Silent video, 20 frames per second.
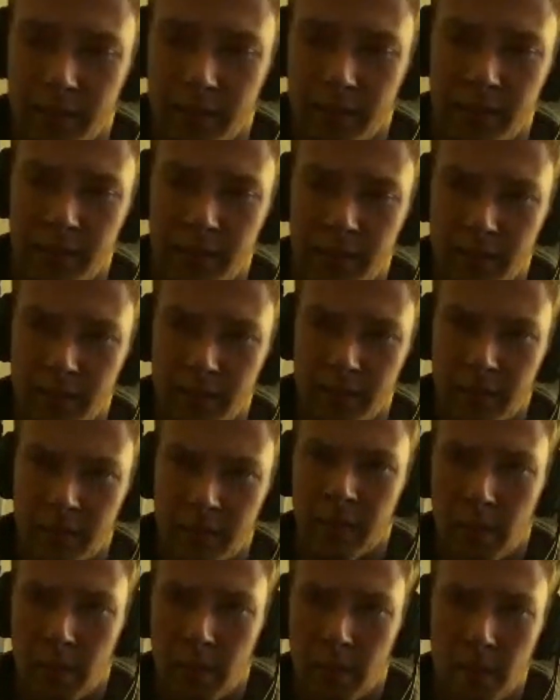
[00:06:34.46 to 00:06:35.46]
Okay.
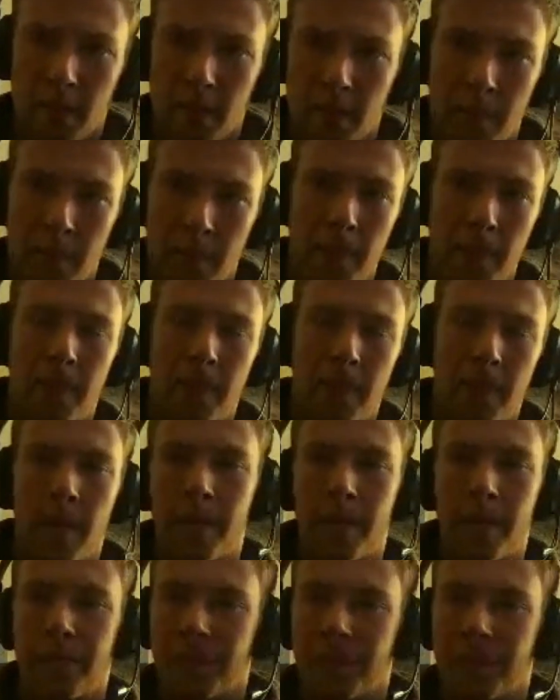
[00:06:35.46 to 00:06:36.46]
And what
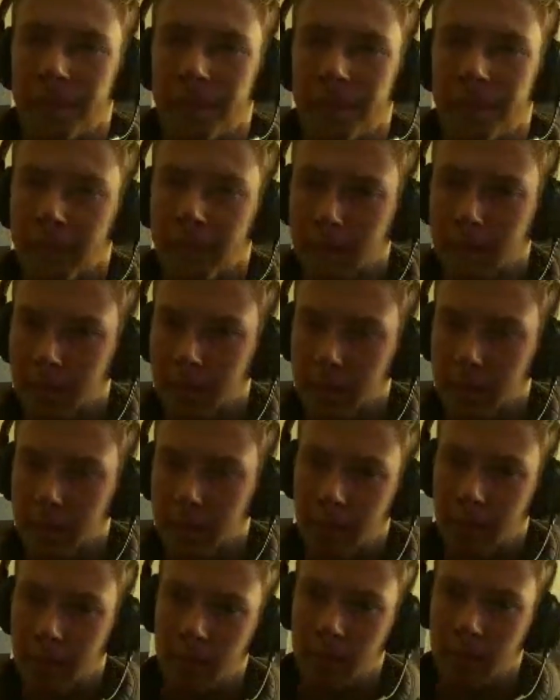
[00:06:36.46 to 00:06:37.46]
is your thoughts about strength
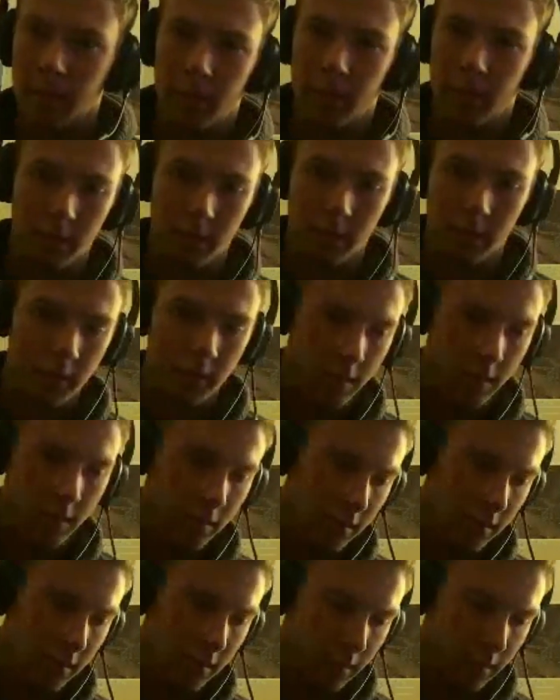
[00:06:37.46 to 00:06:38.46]
training for like
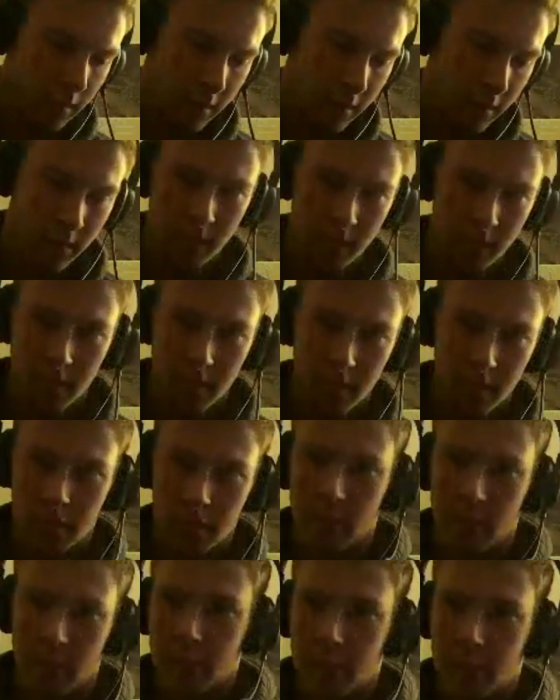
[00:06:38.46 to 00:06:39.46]
lifting weights for
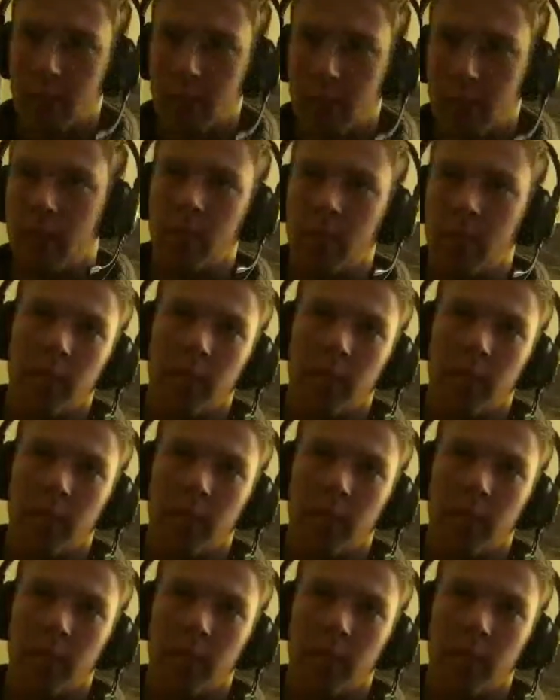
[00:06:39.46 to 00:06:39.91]
distance runner?